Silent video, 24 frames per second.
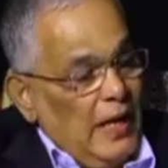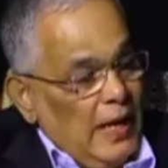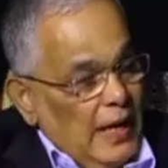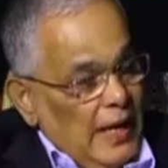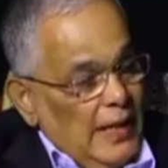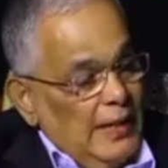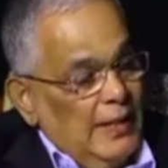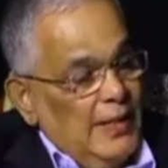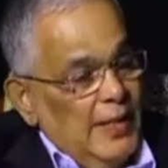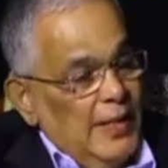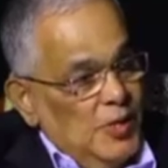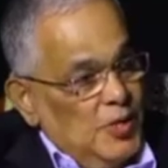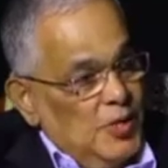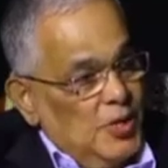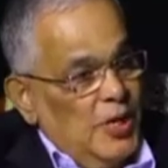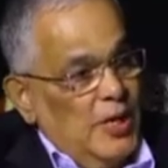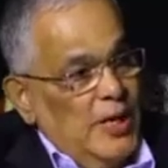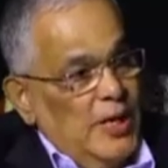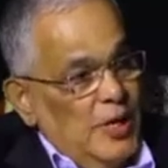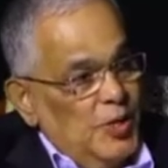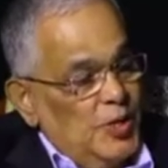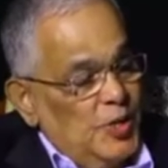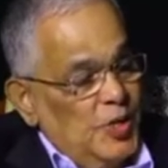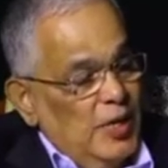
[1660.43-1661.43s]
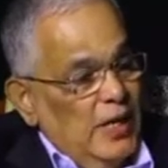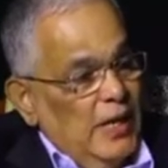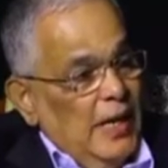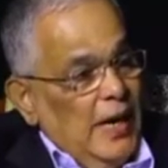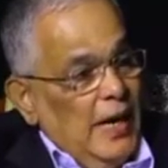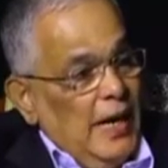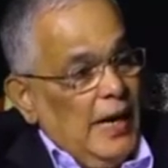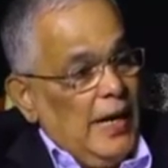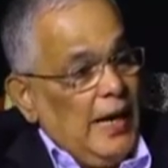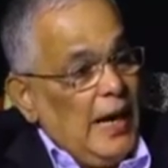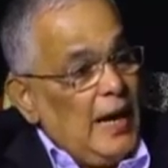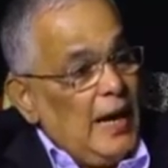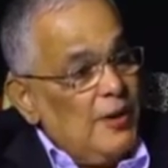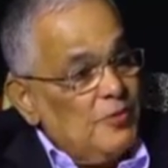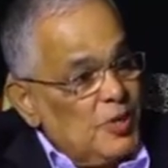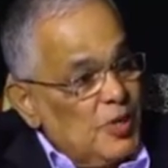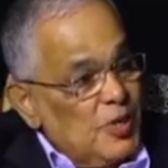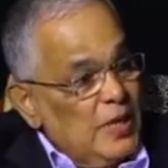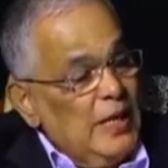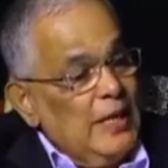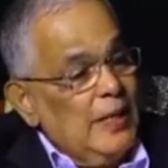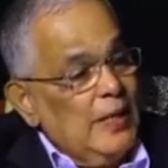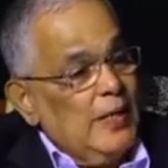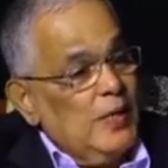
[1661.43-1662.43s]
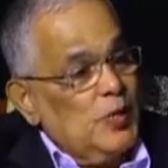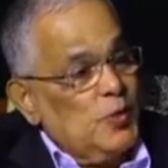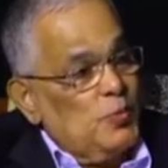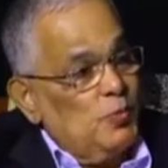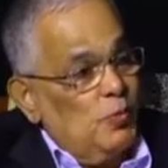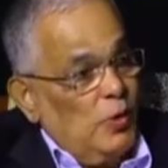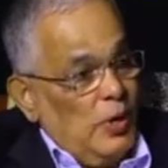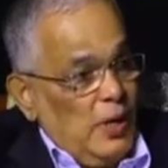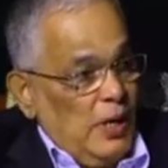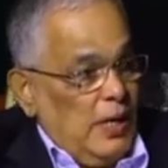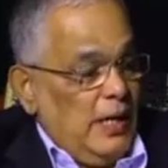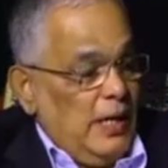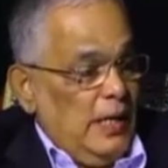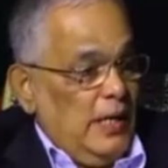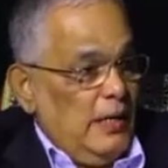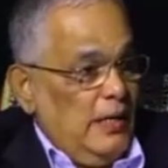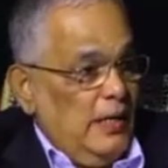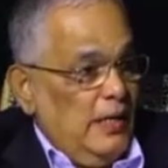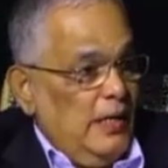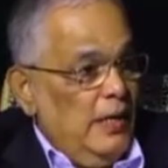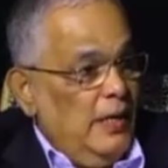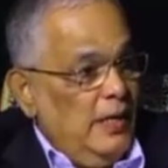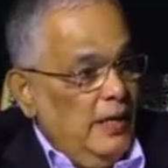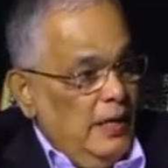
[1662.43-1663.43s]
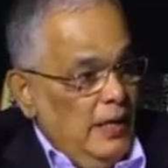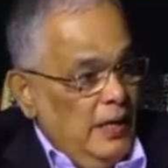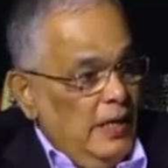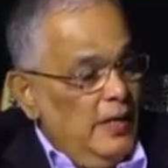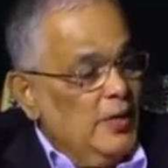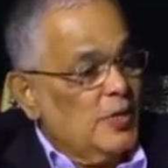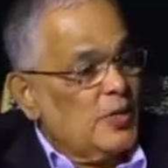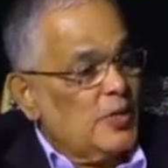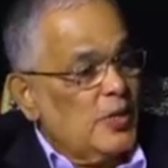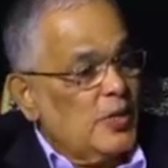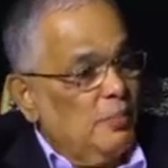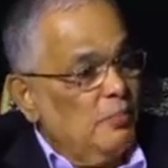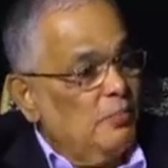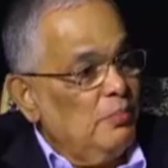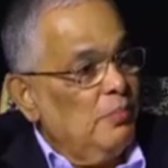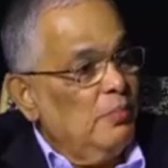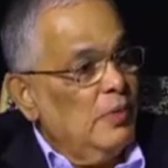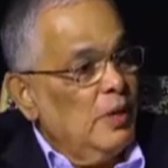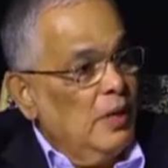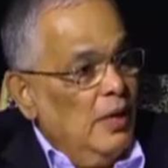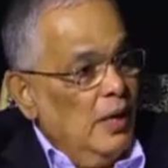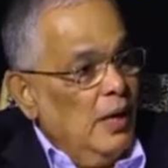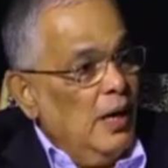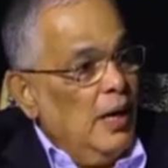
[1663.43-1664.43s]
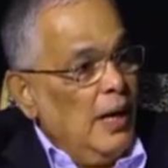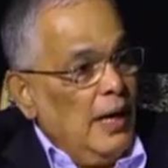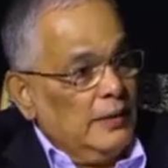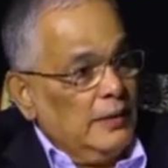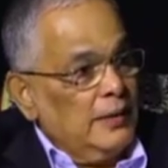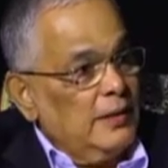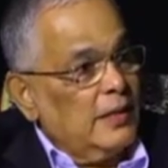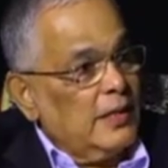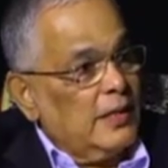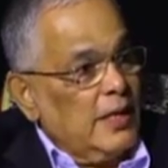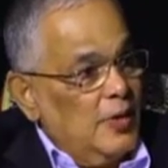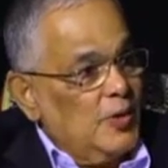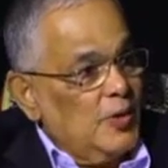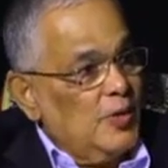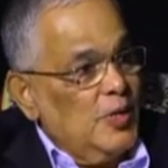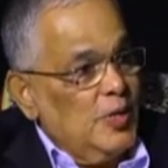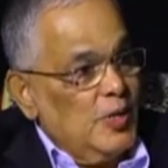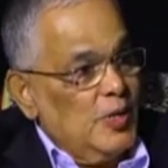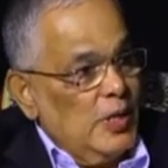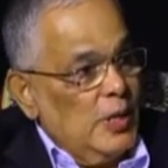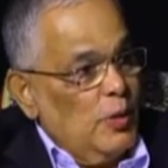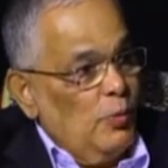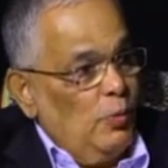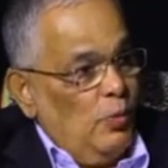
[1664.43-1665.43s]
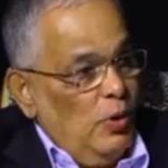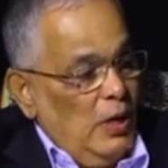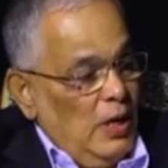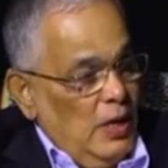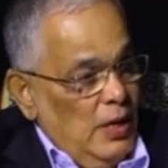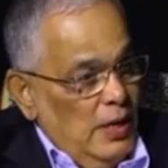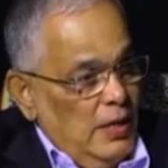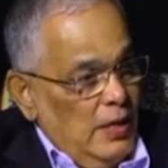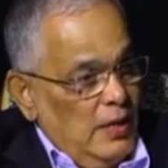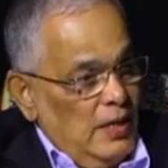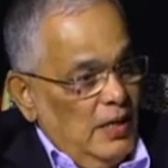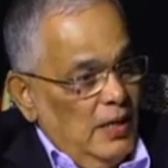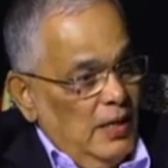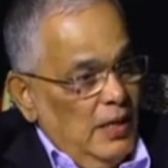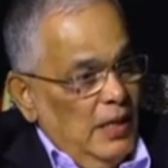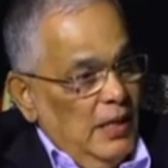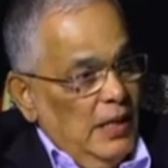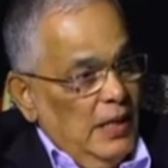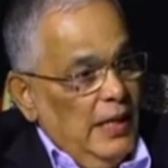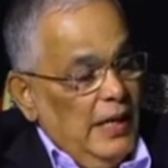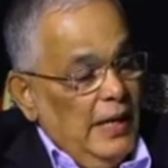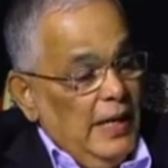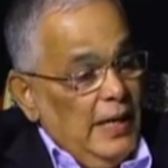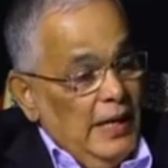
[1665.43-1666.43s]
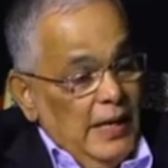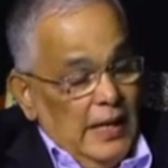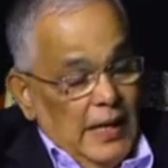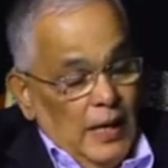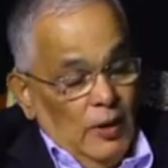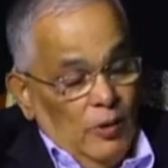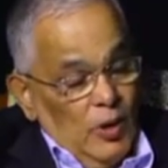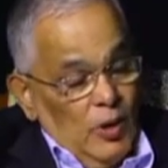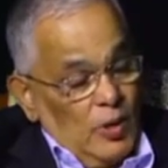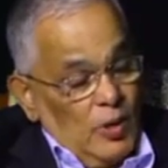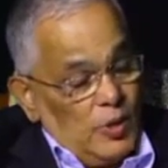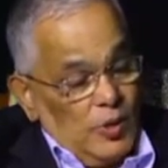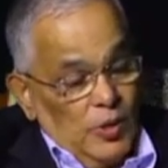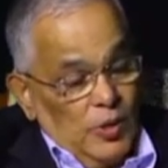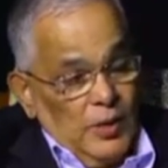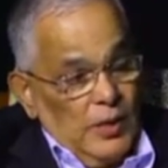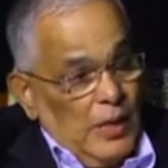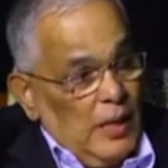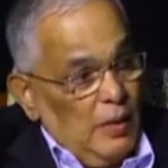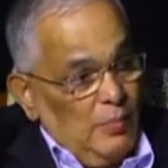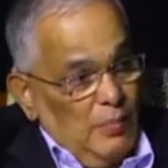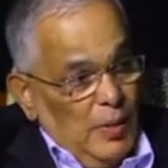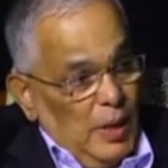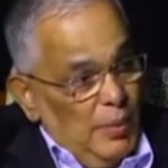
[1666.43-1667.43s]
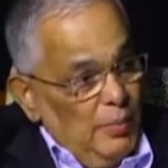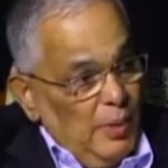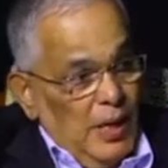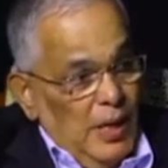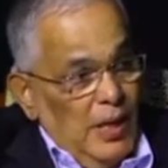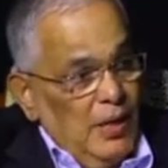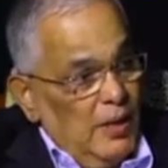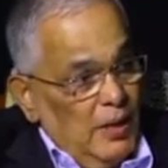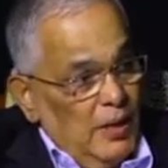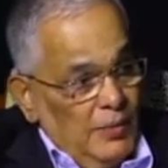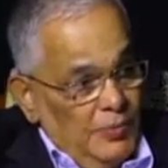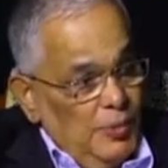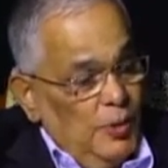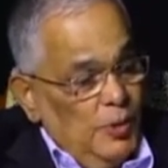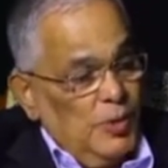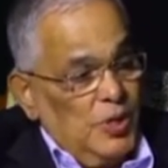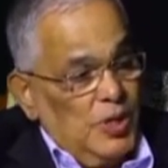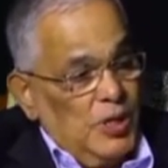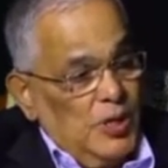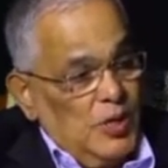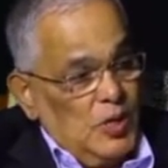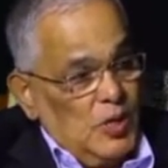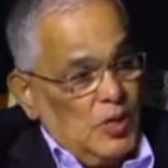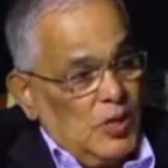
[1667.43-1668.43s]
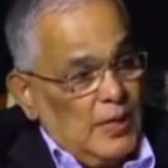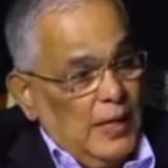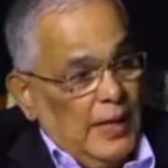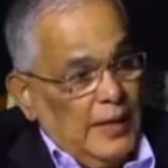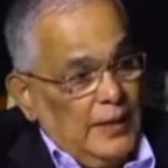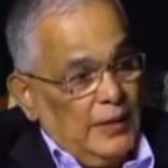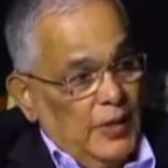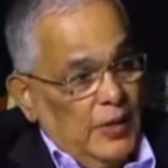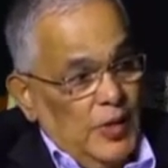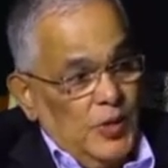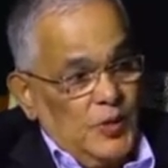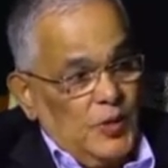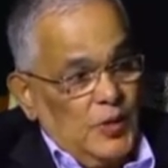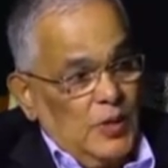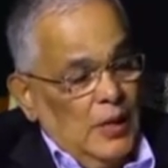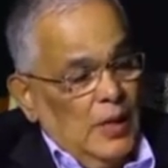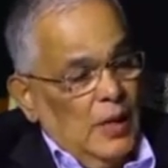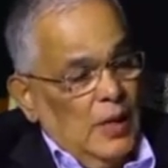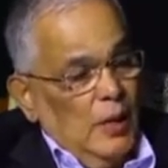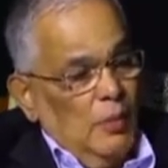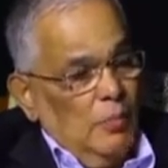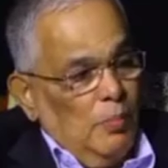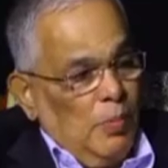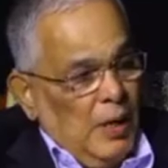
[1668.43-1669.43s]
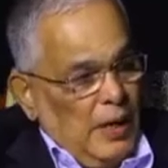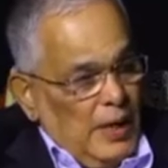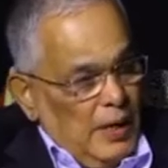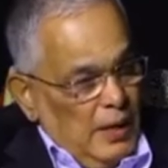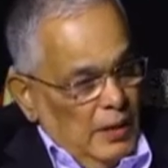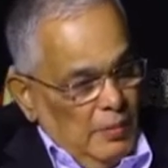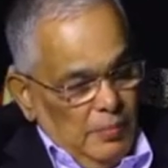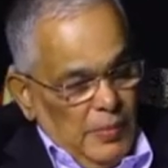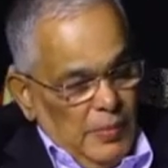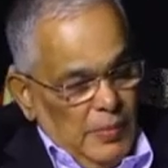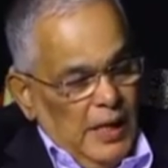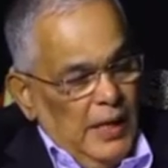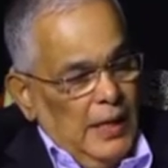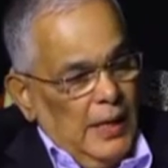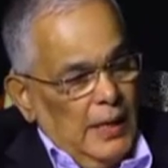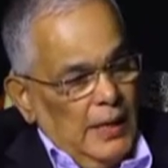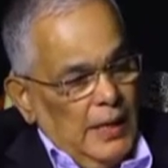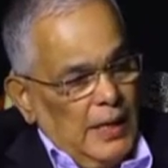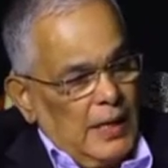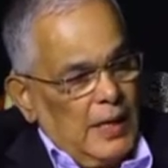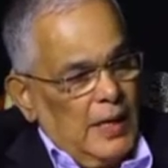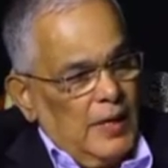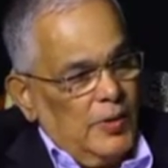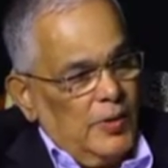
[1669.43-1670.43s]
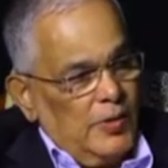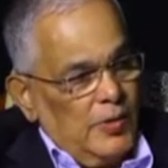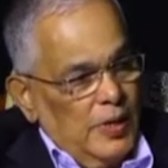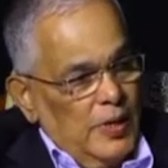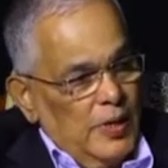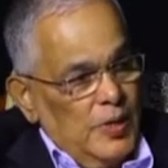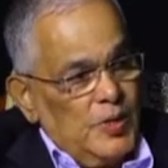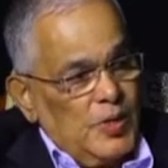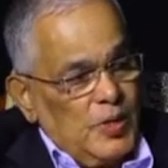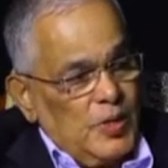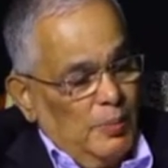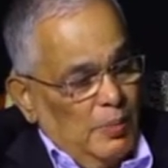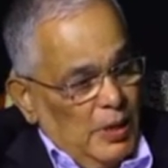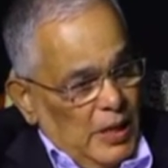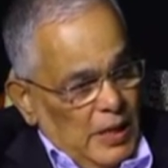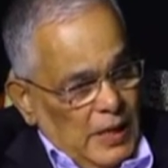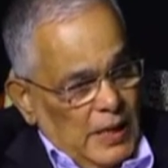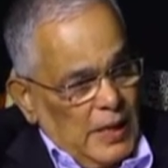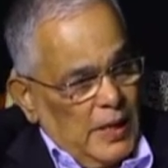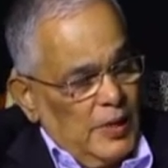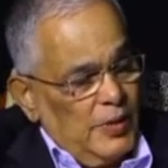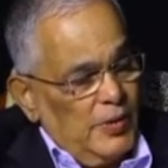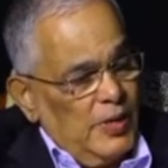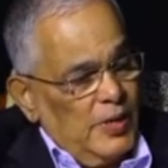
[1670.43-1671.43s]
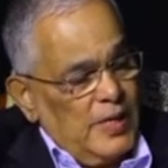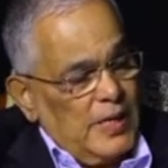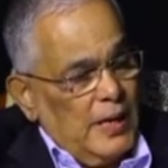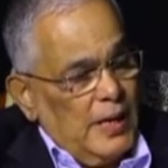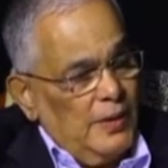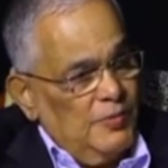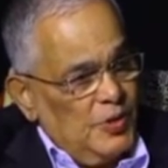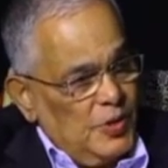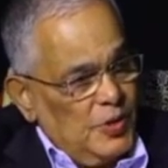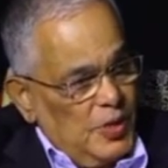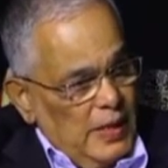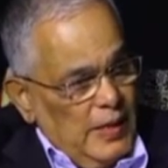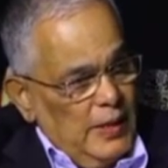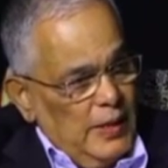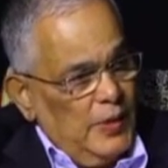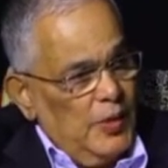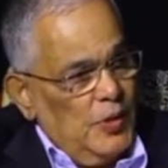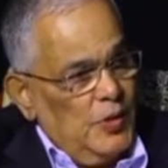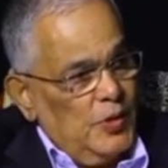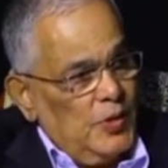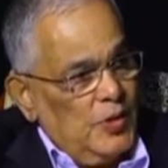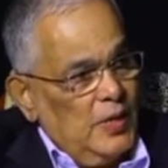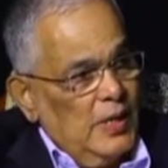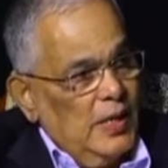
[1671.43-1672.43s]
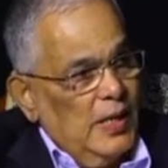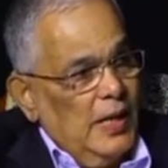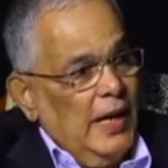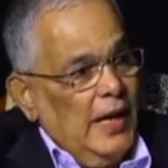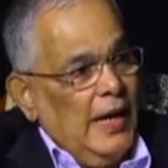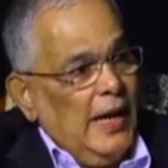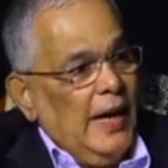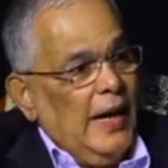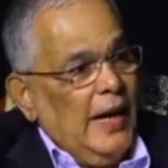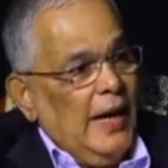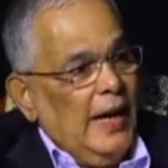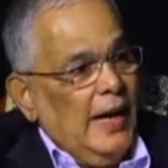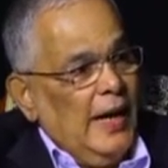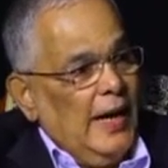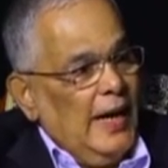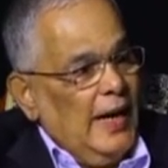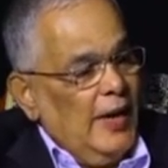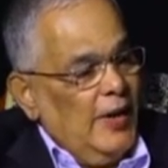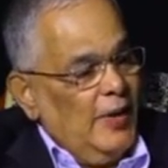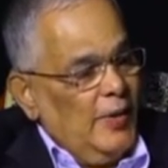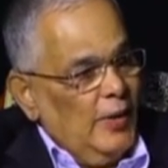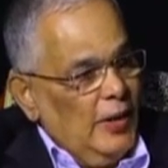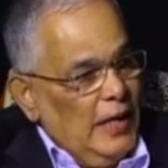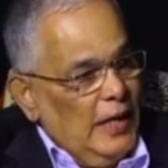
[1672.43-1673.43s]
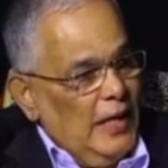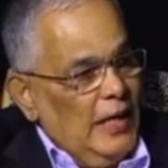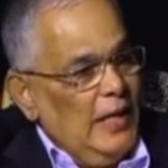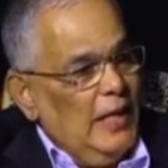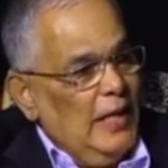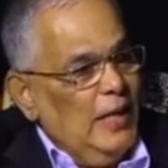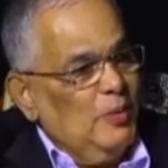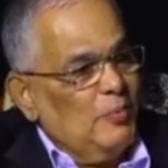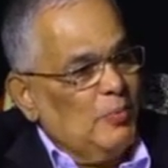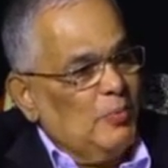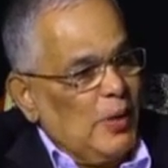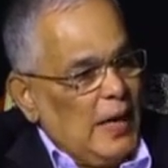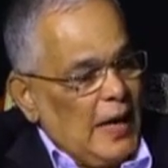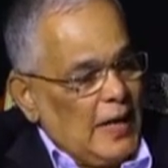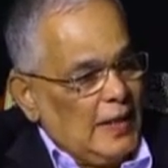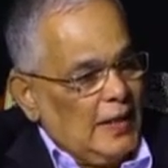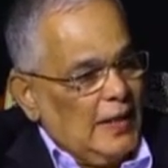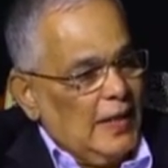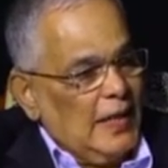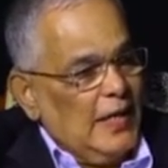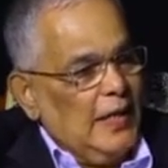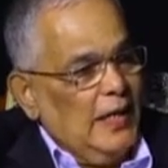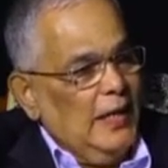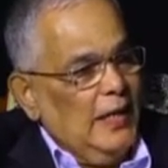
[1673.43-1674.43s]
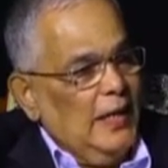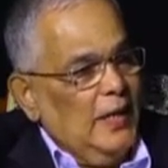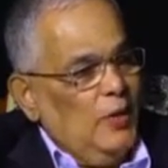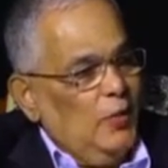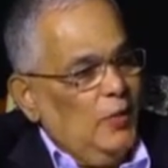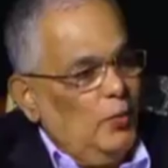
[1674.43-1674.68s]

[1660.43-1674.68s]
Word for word: a healthy church. And I have seen this working in, in some other countries in the world. Mm. In India, also, there may be a, a, few churches like this, but in many other countries, some other countries, I've seen this uh, really practically